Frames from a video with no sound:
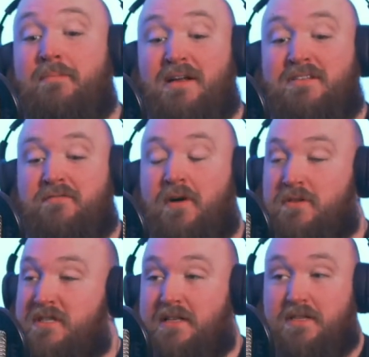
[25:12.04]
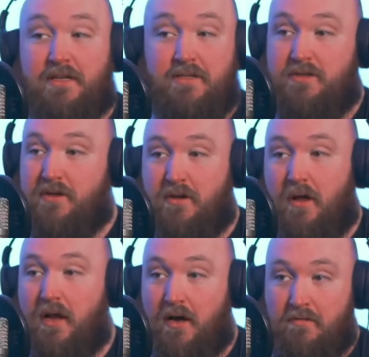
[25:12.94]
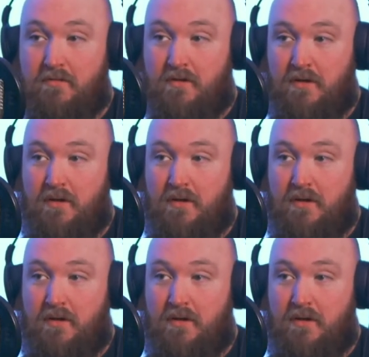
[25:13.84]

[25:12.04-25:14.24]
my default setting is to not laugh.